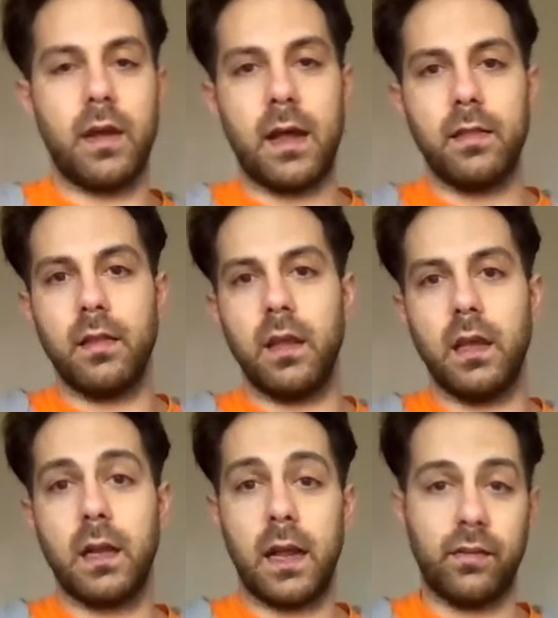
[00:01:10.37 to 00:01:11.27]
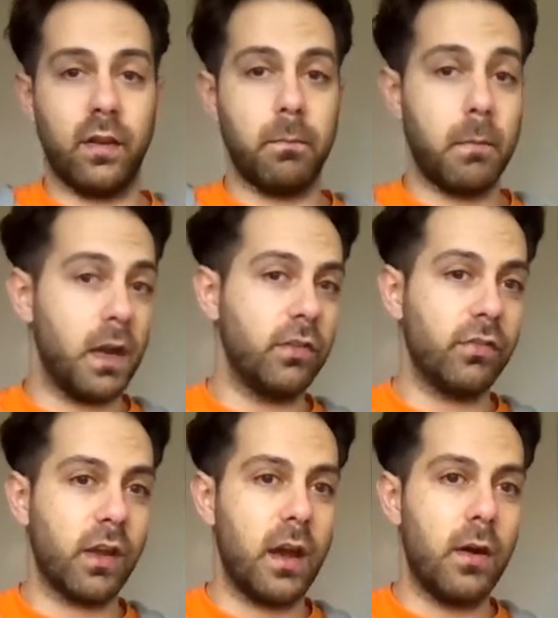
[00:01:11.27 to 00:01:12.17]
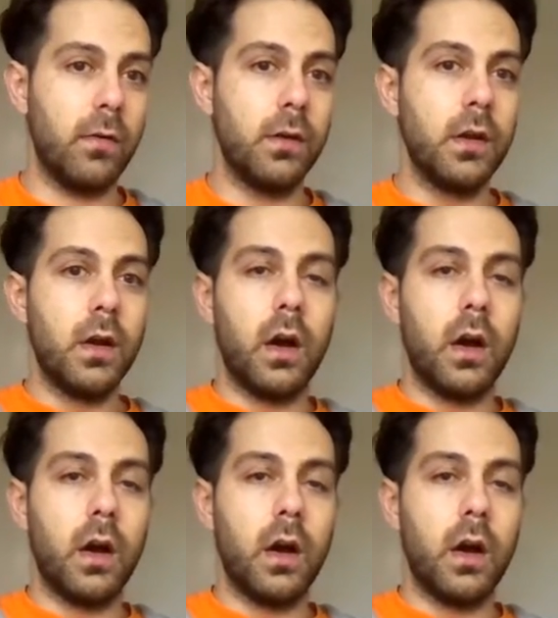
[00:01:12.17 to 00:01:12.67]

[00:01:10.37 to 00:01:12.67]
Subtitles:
than the classic major scale.